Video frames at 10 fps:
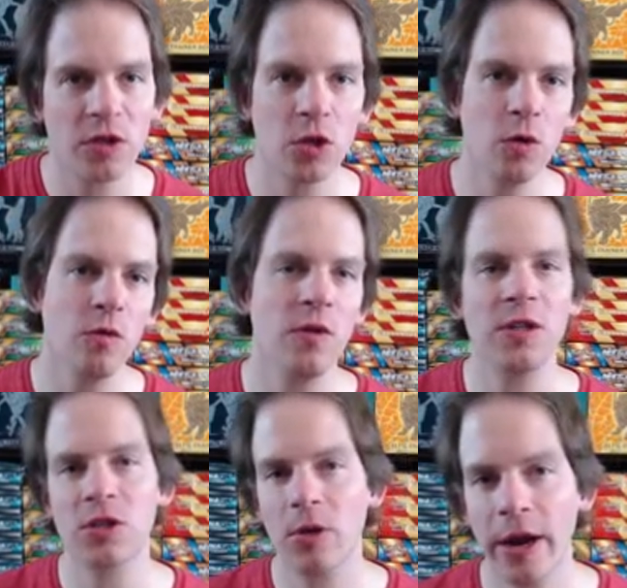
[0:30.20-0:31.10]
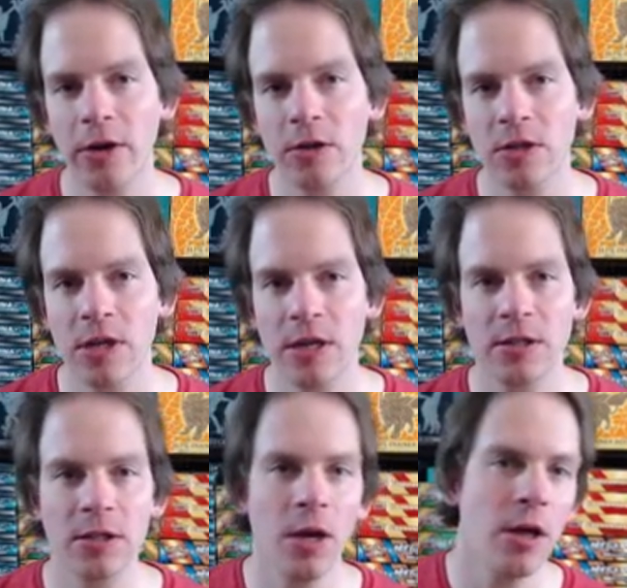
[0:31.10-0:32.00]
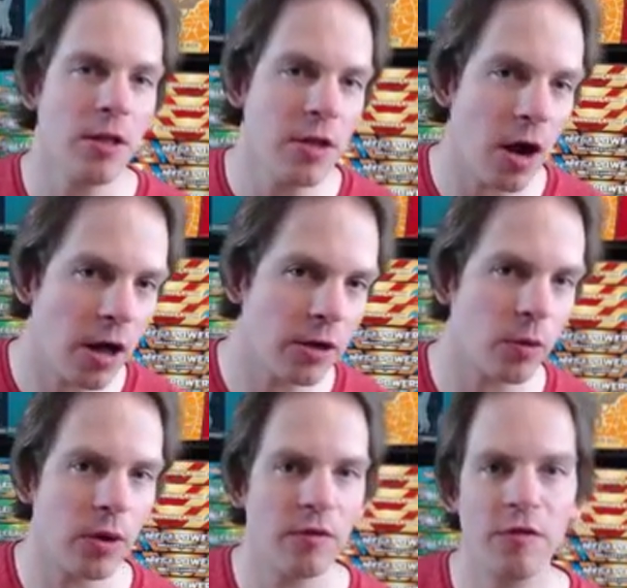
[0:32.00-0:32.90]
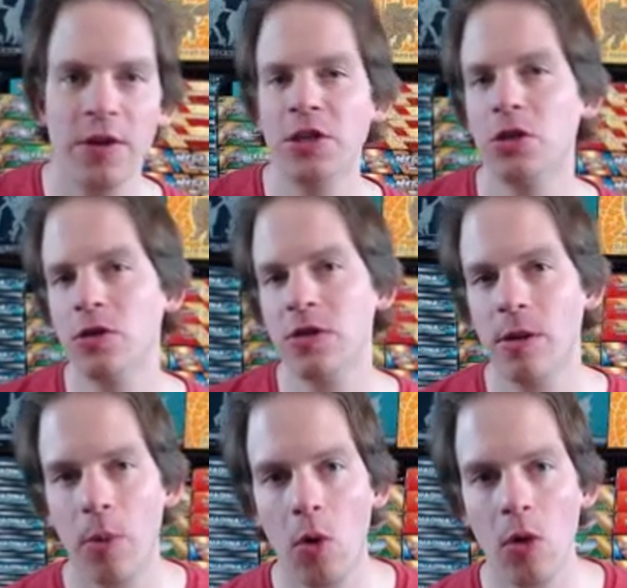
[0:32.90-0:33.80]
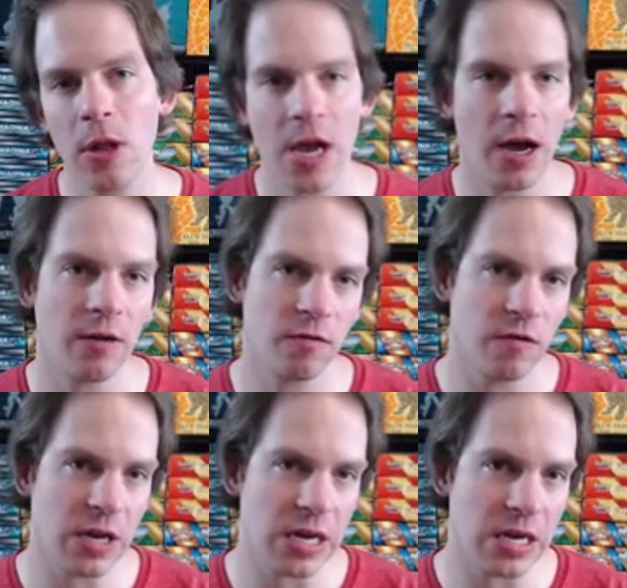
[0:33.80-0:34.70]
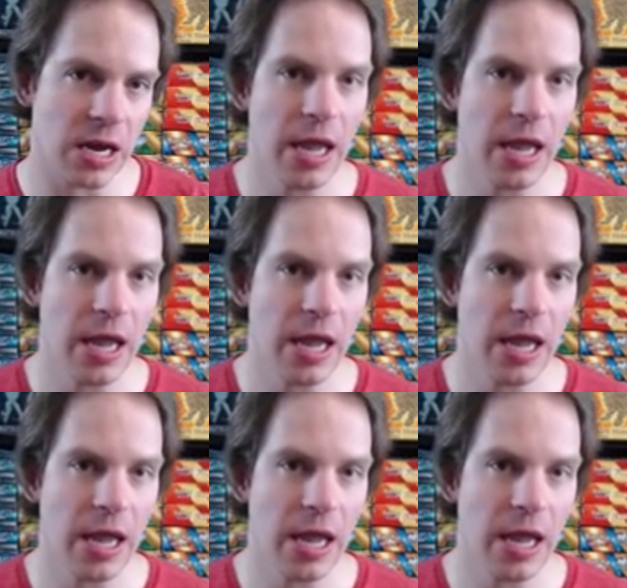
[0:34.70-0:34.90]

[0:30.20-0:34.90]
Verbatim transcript: two V Strikers tins. The other one features Empoleon V.